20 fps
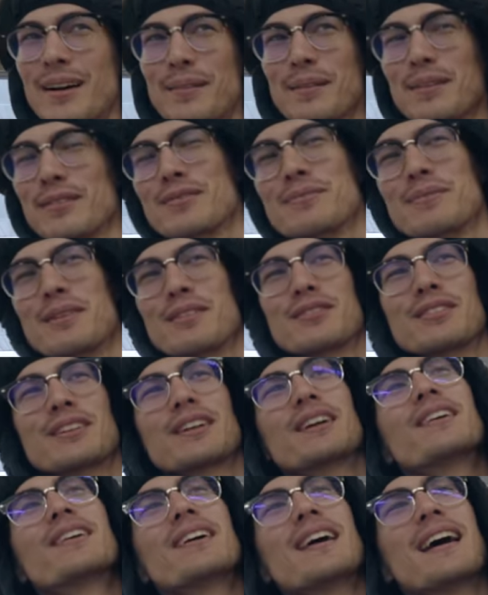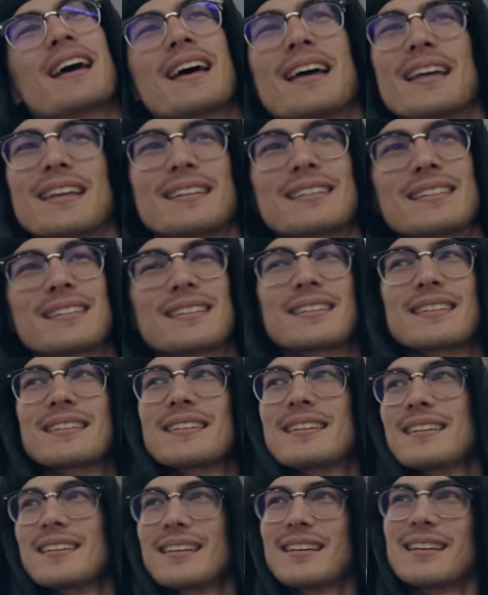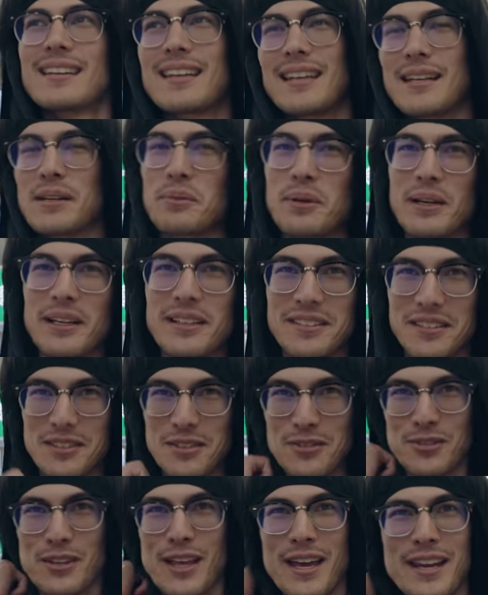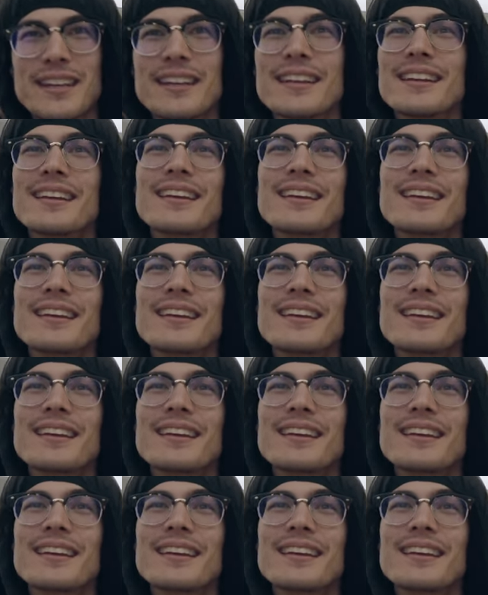coming from Buffalo and getting wings in Newfoundland.